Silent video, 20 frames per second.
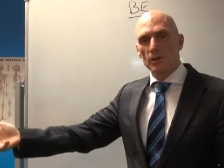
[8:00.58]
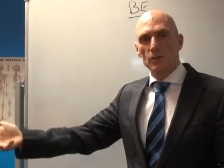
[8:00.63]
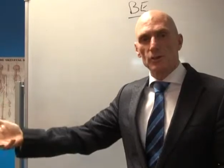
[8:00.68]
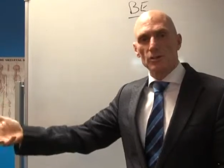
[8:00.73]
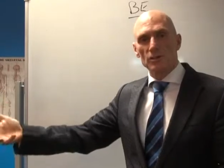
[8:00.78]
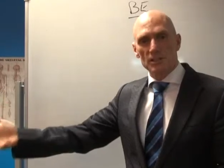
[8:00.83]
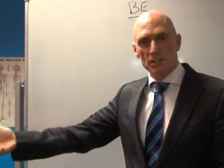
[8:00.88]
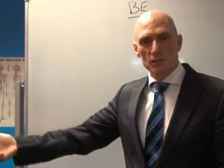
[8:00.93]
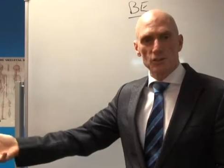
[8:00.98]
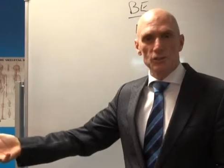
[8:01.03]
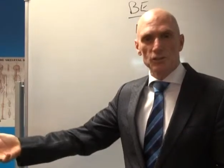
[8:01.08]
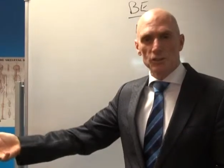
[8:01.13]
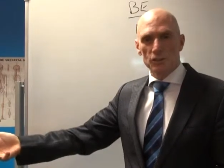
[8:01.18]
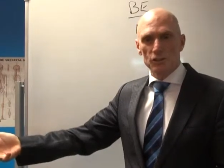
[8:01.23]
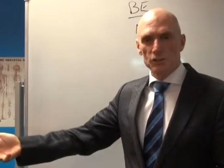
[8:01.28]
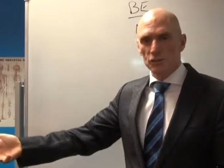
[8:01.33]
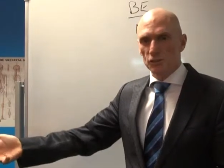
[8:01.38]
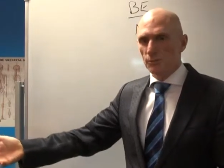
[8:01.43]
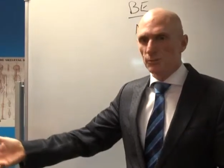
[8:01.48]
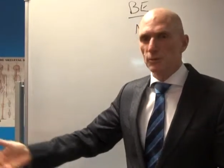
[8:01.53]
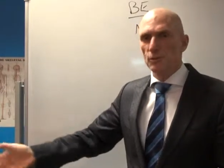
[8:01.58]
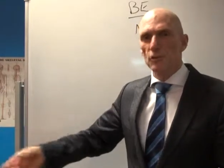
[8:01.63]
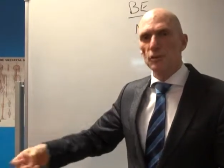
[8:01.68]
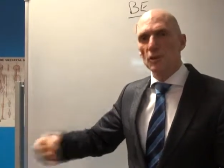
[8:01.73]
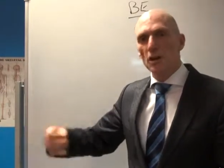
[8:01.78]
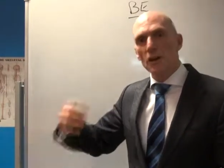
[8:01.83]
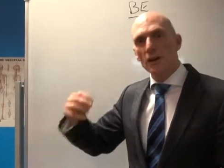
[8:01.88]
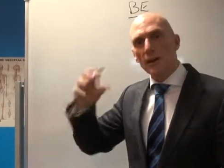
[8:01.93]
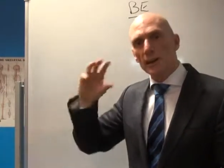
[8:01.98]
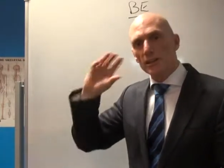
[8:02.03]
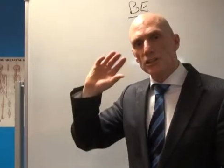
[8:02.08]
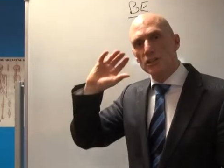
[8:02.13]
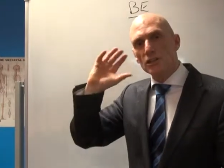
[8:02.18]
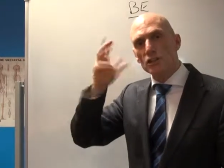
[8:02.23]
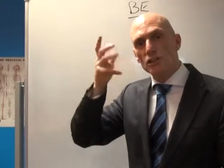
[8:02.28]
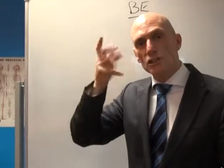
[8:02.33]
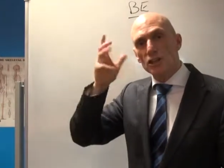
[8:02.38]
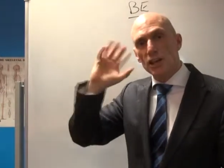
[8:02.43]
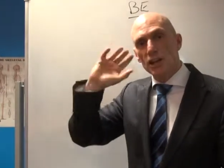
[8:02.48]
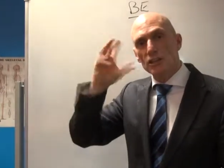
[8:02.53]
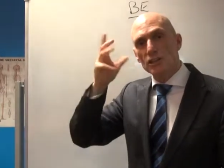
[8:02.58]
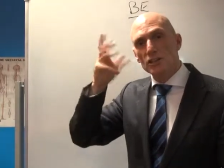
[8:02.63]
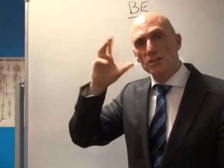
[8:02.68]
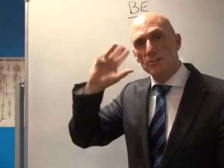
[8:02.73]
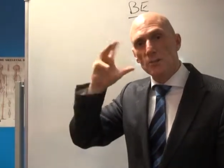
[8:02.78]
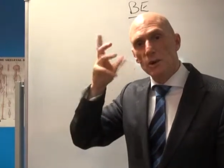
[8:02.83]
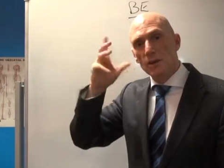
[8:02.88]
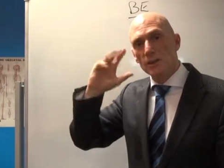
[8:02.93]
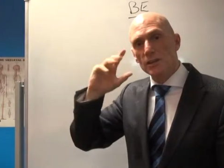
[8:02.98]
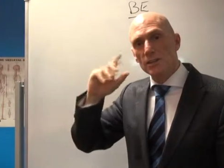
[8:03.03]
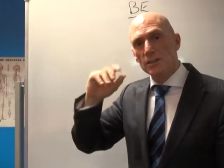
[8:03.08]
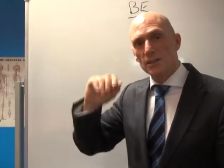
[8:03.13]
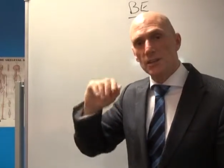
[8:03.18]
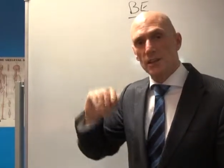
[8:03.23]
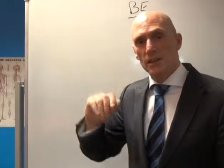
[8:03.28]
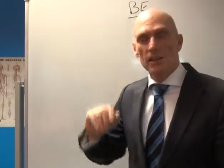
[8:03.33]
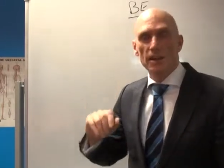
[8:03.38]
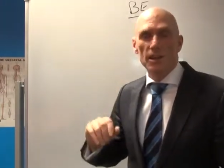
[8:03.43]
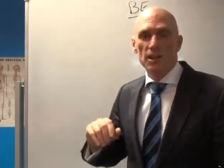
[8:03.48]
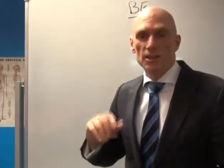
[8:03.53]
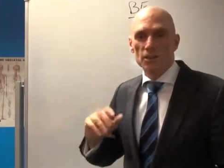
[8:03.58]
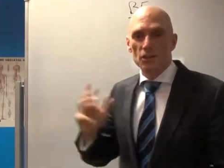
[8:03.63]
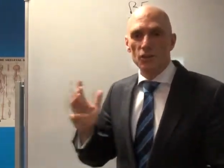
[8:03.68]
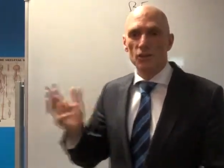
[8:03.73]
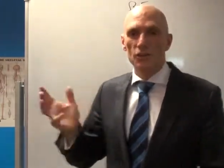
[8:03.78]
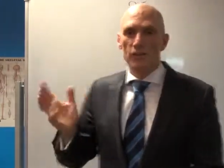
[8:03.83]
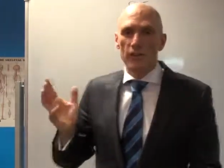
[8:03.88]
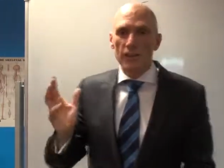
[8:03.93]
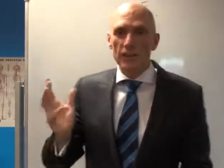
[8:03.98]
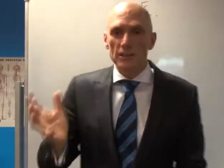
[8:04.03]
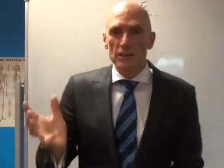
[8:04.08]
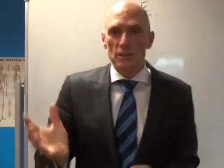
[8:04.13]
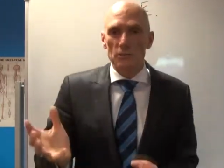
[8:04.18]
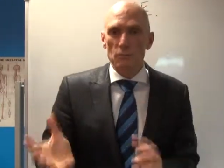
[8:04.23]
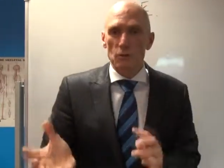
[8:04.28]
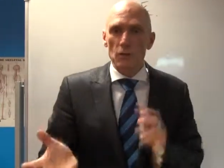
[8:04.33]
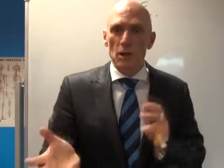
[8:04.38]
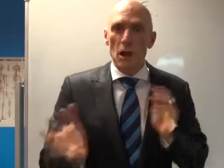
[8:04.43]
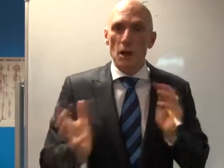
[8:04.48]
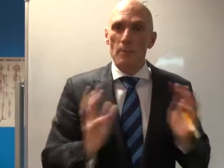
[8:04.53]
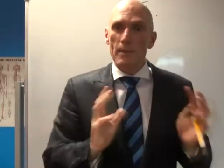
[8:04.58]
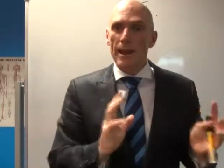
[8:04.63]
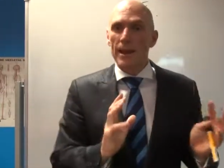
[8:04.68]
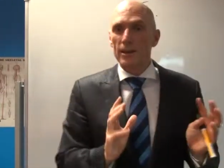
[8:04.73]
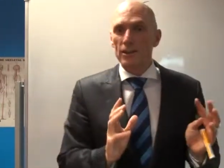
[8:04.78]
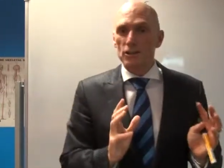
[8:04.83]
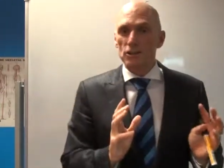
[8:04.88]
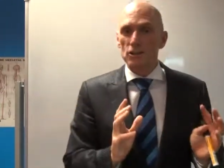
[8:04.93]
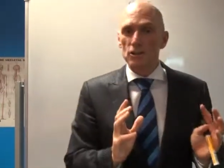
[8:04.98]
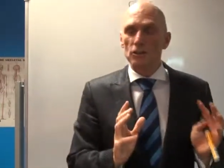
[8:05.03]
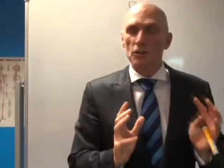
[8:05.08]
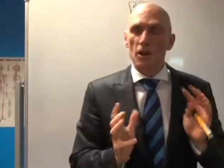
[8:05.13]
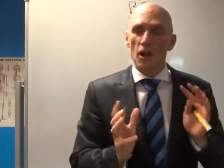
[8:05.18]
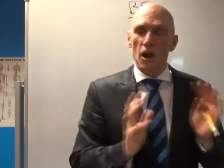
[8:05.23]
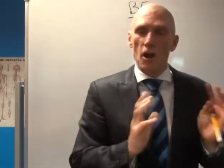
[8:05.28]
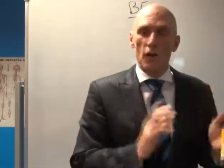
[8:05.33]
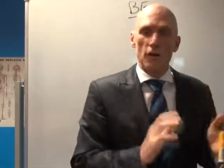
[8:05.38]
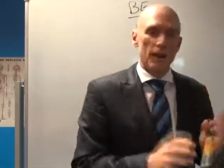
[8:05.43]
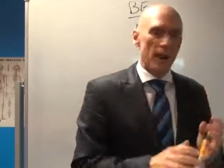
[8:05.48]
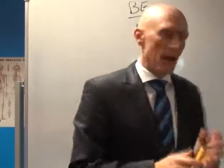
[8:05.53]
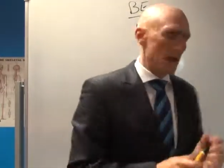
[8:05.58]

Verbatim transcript: else tells you to do them, you don't actually change your mindset. So you eventually will go back to your own